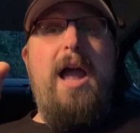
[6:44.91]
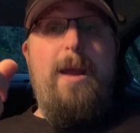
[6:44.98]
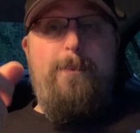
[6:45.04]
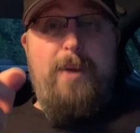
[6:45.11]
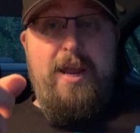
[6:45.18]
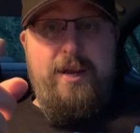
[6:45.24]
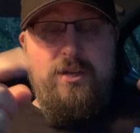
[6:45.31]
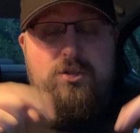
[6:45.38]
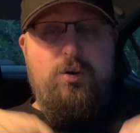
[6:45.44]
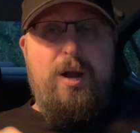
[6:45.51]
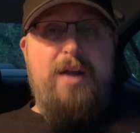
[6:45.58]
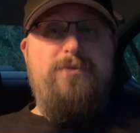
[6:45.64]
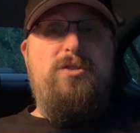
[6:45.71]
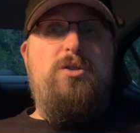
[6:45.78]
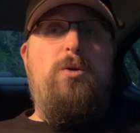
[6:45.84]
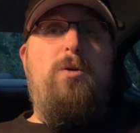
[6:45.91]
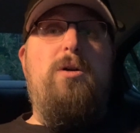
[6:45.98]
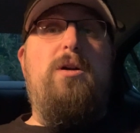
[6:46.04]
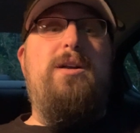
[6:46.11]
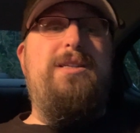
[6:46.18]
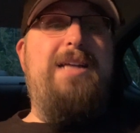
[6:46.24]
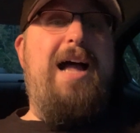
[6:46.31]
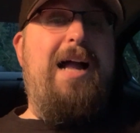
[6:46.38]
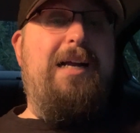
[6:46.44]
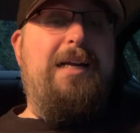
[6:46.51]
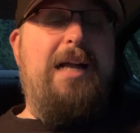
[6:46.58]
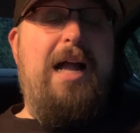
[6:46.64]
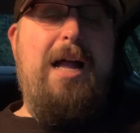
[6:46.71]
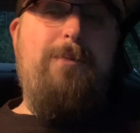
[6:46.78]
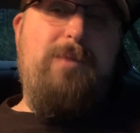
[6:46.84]
at
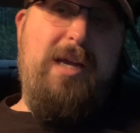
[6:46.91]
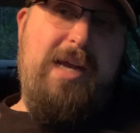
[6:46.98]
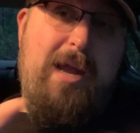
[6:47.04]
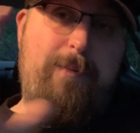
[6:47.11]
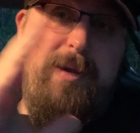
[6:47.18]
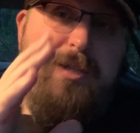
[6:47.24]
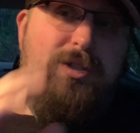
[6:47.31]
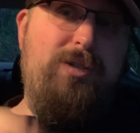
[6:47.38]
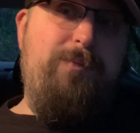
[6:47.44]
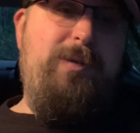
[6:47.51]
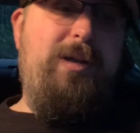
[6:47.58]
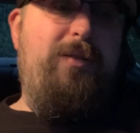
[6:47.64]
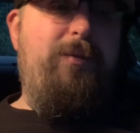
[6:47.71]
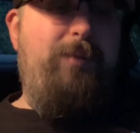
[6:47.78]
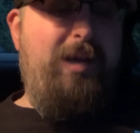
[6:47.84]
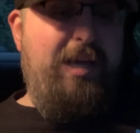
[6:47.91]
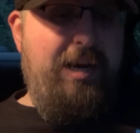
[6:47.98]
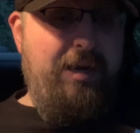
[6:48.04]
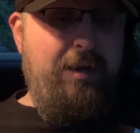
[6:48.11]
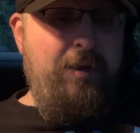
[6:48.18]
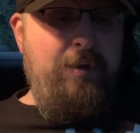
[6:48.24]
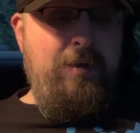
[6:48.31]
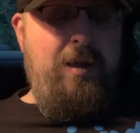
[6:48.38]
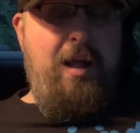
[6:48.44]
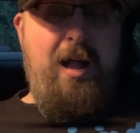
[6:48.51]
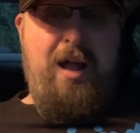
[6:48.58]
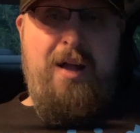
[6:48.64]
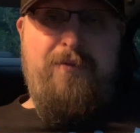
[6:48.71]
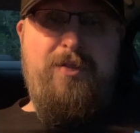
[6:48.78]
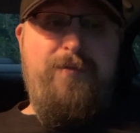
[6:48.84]
paidtodrivestore.com, like I mentioned in the beginning
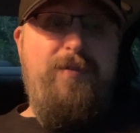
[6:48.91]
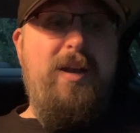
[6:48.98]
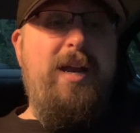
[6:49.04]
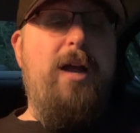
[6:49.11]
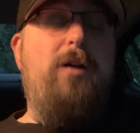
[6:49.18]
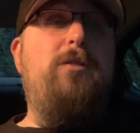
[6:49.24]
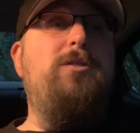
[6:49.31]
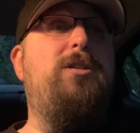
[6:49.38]
of the video.